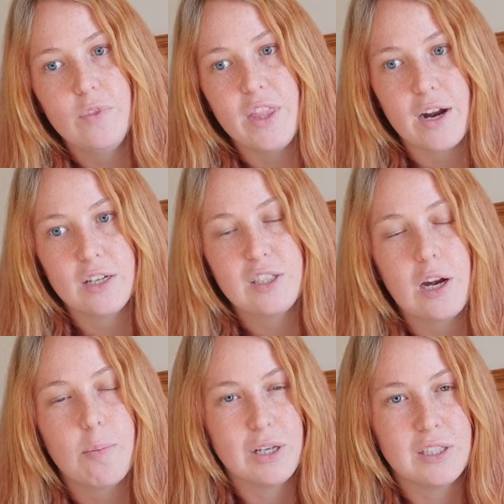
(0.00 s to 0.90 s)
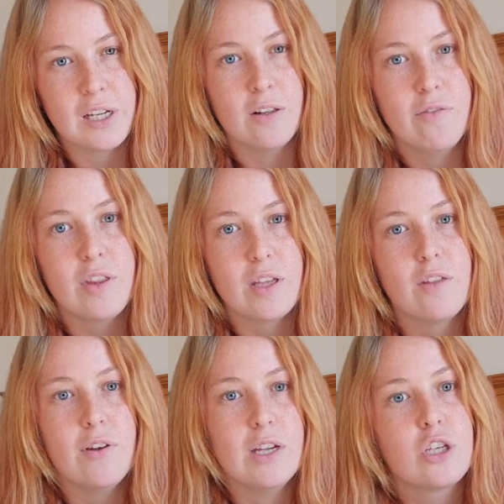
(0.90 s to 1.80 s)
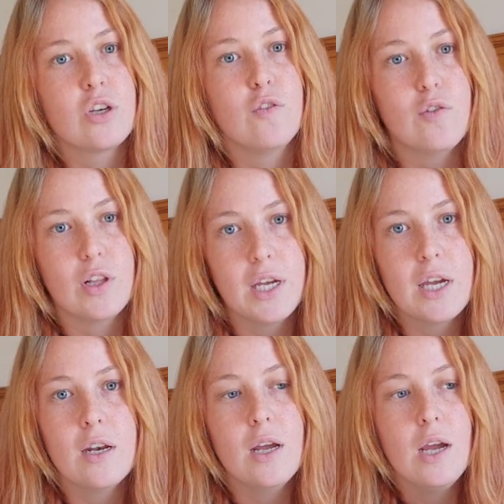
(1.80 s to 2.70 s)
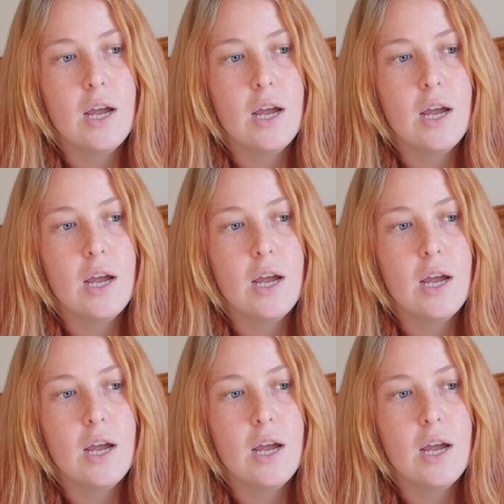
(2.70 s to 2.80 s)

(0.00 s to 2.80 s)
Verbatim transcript: that I set up myself that the vets could fill in